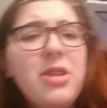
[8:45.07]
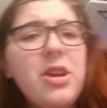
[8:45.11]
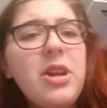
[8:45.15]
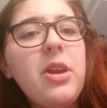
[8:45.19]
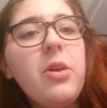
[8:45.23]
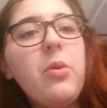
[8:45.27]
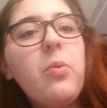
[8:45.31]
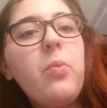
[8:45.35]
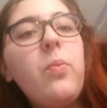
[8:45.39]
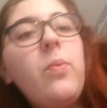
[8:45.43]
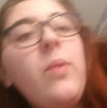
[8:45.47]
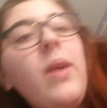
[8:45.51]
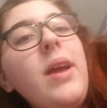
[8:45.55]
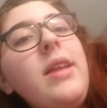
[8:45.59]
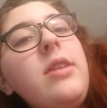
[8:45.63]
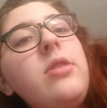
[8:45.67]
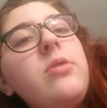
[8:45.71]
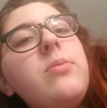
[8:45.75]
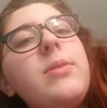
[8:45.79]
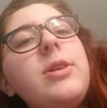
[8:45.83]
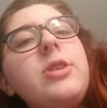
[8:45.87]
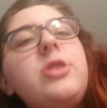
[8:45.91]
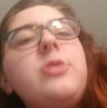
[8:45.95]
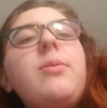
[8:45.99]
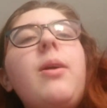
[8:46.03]
I'm talking
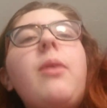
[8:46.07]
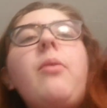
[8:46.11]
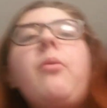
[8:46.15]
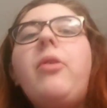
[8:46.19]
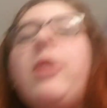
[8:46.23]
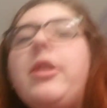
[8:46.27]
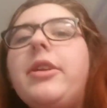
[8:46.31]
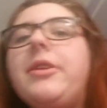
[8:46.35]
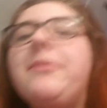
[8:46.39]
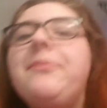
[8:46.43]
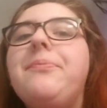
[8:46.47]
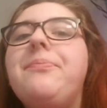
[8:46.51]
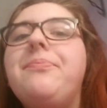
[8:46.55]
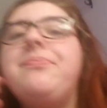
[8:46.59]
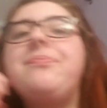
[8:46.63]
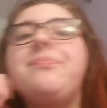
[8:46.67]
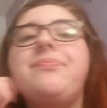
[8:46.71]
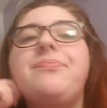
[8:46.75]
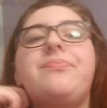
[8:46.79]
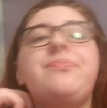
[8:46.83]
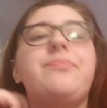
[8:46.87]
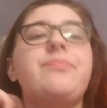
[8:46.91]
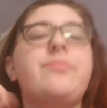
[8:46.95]
way too much about water.